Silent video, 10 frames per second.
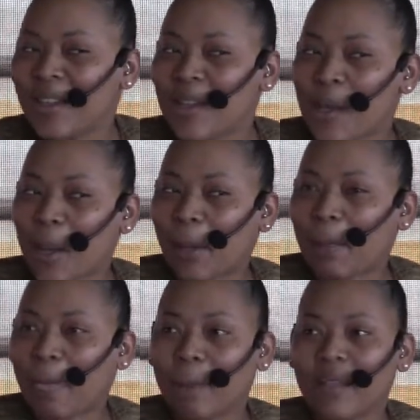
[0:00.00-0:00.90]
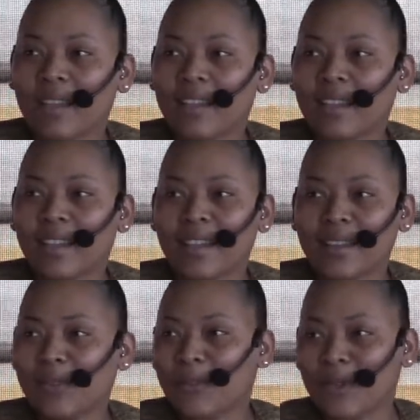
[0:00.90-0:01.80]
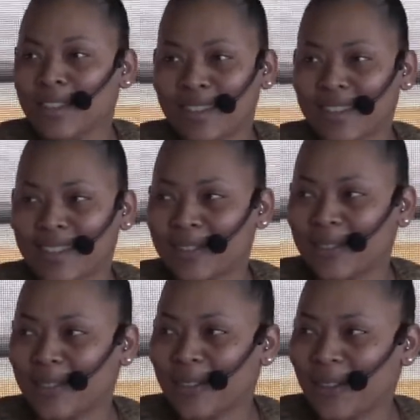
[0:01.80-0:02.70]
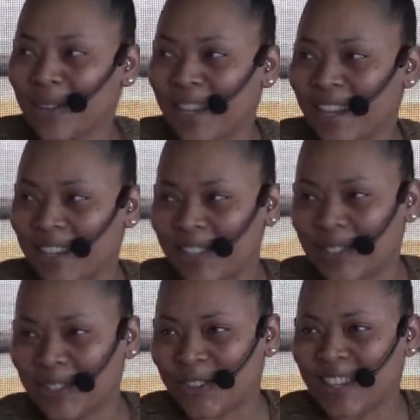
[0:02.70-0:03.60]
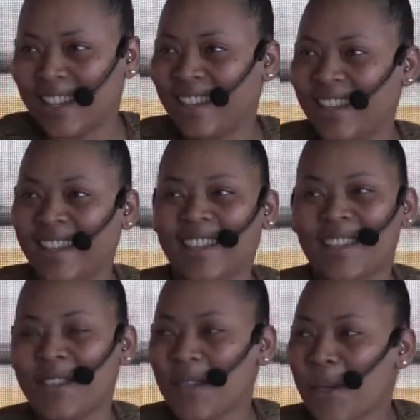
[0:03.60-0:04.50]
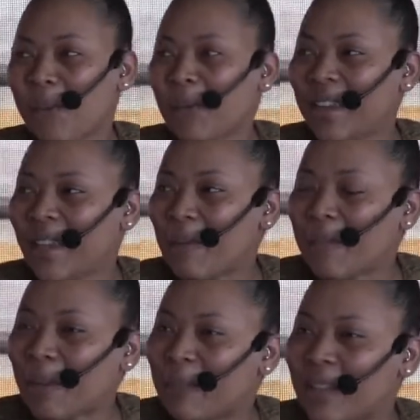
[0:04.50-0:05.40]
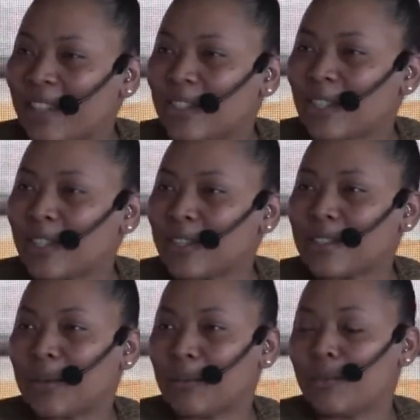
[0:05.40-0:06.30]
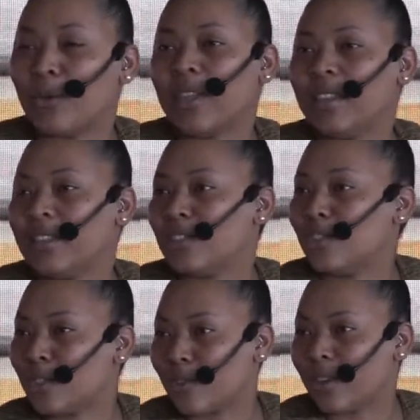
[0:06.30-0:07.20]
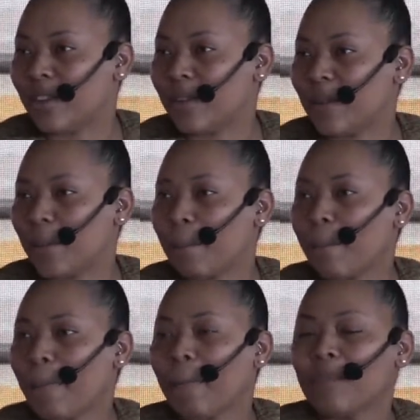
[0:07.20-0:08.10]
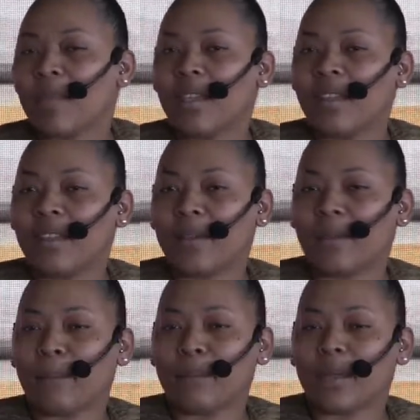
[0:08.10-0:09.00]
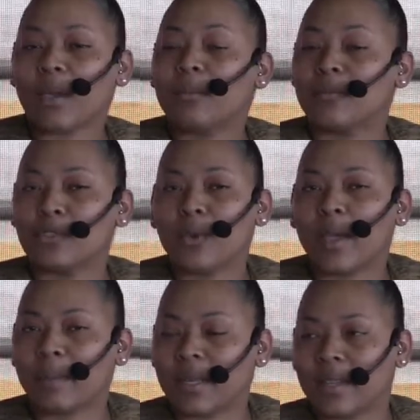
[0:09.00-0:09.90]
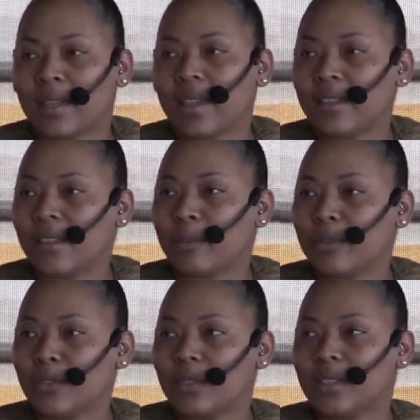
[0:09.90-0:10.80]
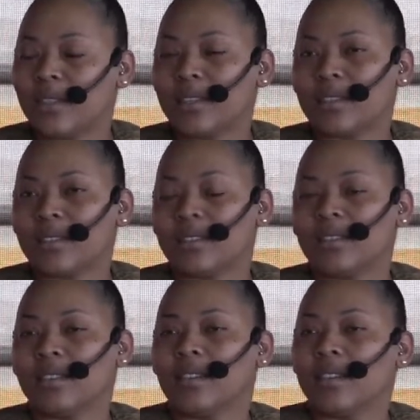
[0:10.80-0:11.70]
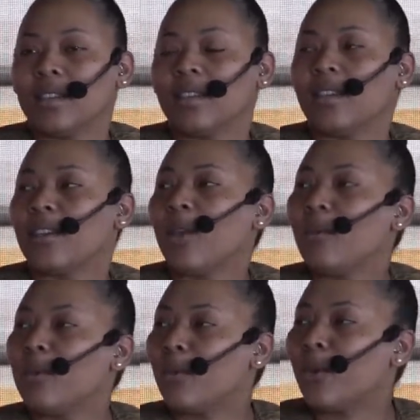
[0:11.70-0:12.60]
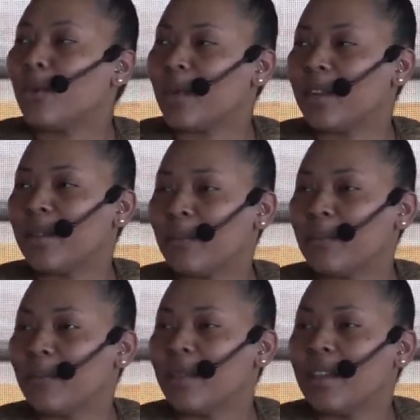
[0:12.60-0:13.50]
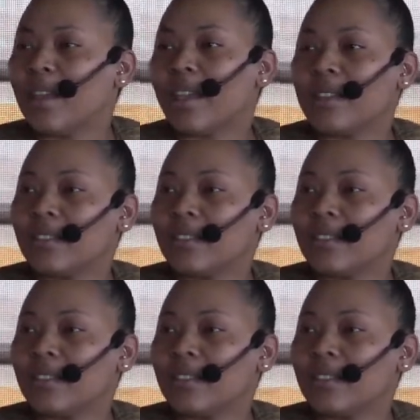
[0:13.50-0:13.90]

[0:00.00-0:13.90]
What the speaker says: I didn't want to intern with that population because I'm more into children. Mm-hmm. And I'm so happy that I had the opportunity to come aboard with him and